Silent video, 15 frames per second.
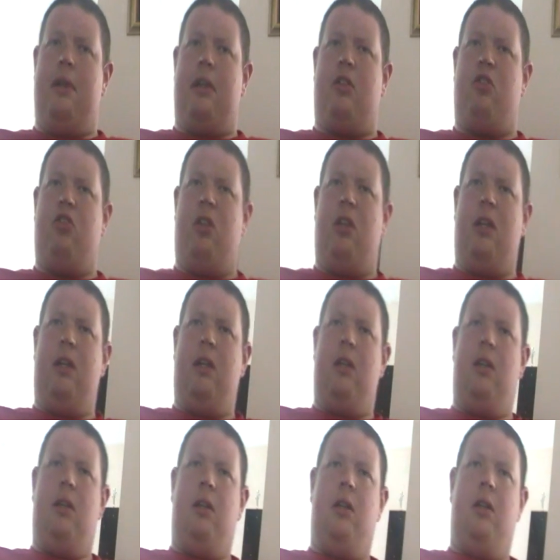actually.
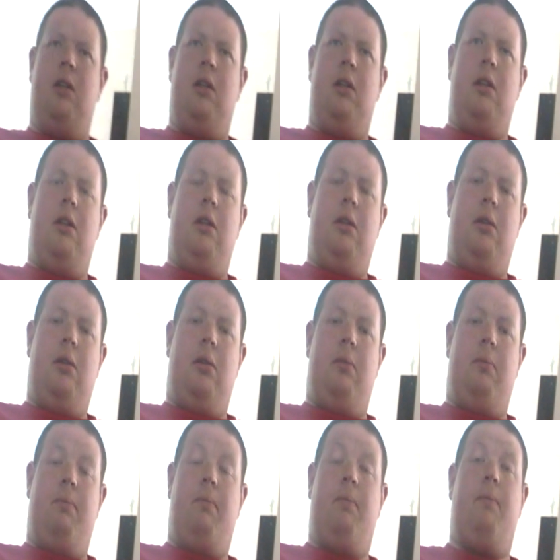
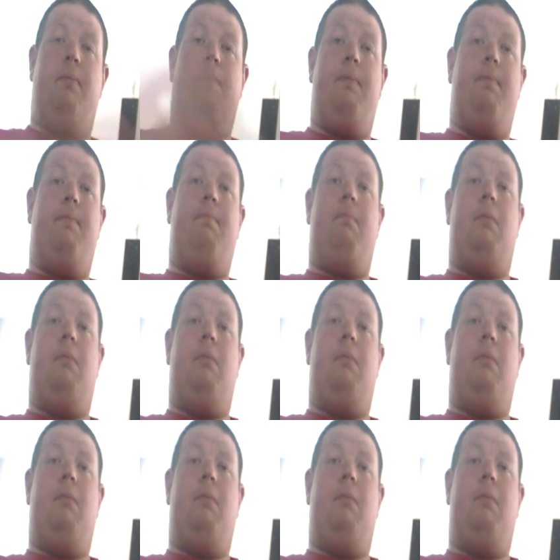Well,